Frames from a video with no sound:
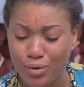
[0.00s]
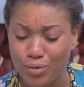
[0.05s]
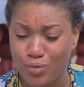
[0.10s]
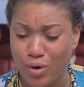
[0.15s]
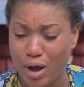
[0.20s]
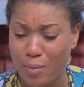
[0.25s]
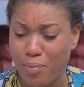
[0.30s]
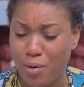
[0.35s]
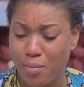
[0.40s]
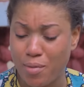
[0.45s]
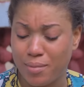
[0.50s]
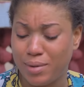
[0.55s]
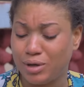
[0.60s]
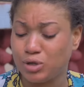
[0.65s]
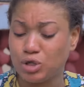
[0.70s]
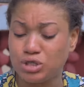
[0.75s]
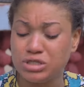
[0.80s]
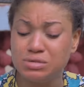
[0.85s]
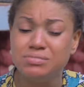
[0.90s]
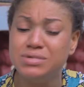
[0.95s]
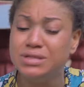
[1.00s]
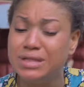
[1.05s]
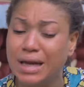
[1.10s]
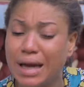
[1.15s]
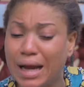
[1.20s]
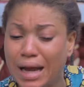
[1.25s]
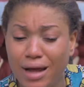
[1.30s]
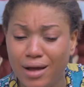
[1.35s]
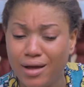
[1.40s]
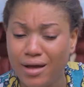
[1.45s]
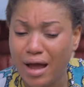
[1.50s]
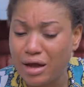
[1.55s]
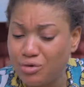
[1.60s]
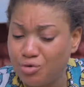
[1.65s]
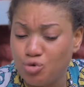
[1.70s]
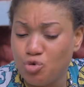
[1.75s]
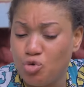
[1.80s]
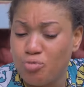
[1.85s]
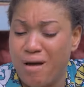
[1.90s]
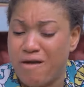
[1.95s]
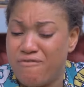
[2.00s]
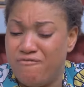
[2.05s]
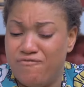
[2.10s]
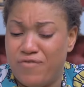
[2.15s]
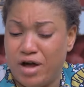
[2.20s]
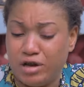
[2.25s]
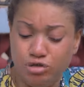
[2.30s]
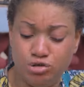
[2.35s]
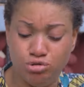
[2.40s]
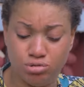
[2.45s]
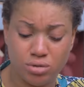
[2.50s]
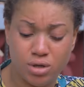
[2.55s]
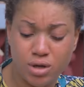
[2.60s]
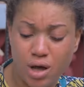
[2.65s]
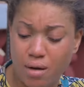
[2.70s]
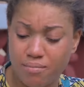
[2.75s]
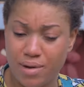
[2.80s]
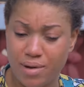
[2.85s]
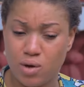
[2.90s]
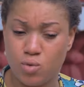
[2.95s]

we are poor mama doesn't mean that I, I don't know my value and my